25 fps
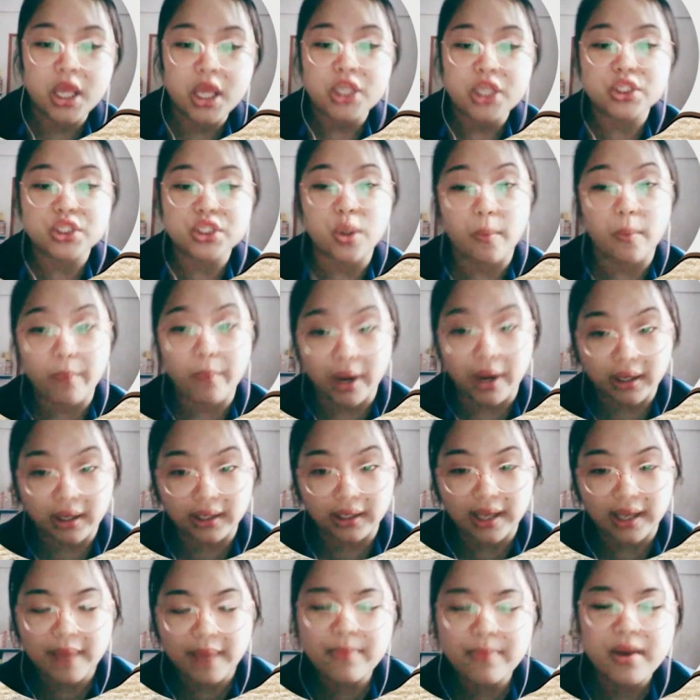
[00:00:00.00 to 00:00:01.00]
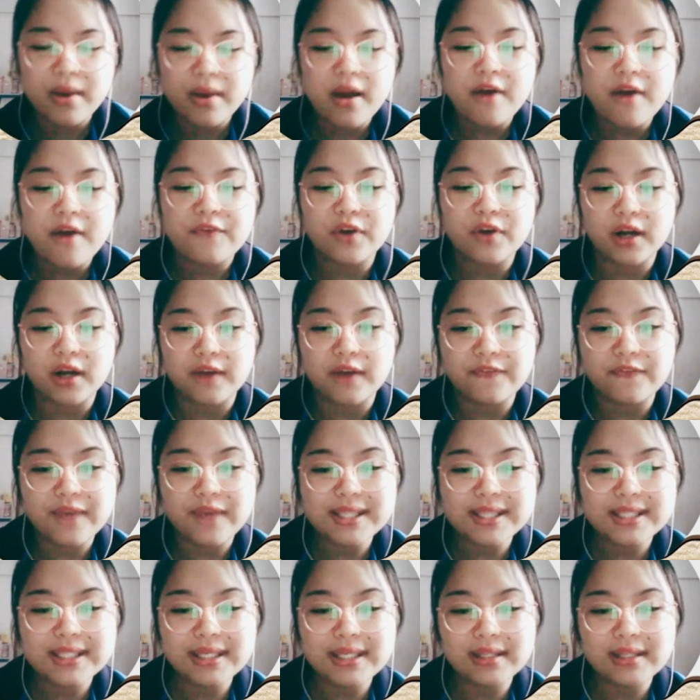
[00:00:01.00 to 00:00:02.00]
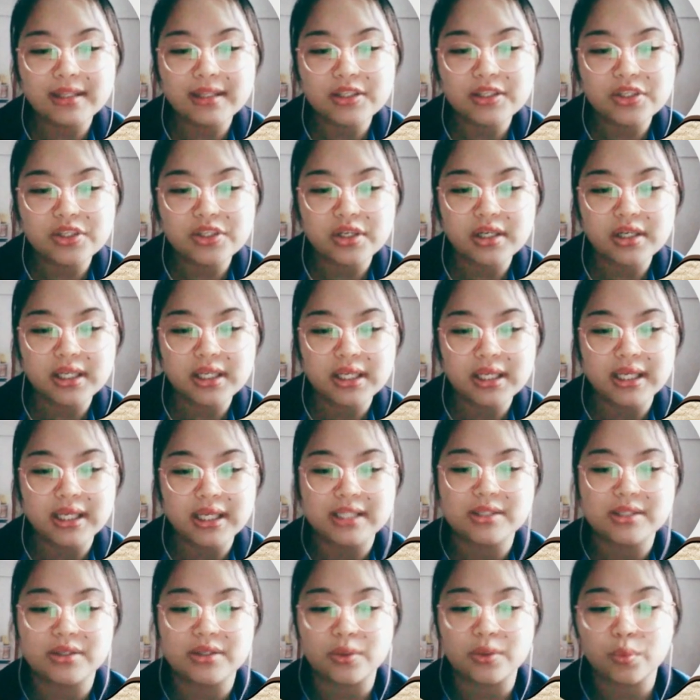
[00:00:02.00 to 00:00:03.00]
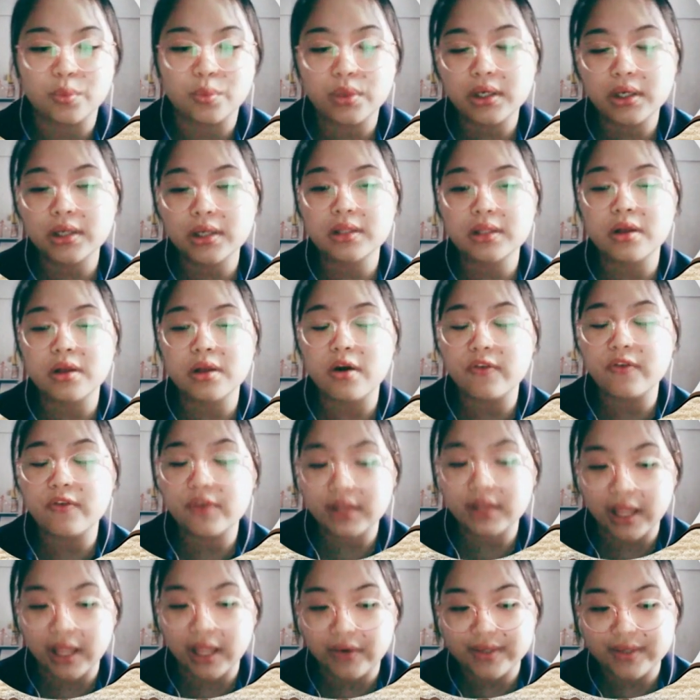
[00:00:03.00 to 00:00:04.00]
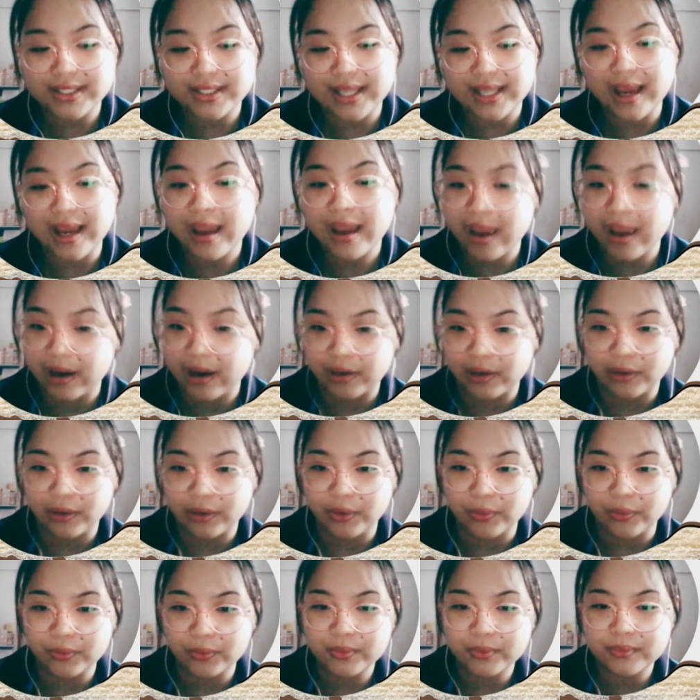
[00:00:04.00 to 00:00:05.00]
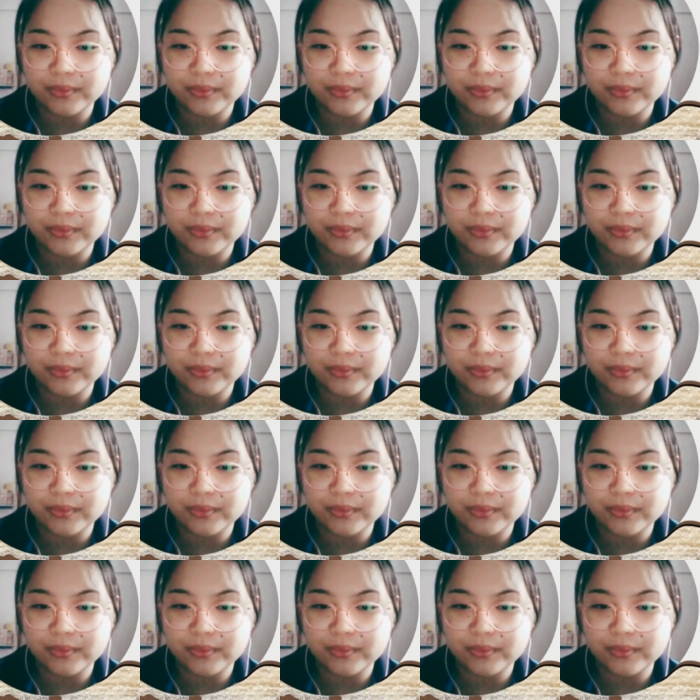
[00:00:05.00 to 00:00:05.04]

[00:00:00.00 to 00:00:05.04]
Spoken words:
So buckle up for a fascinating journey into the world of Clarissa Harlow.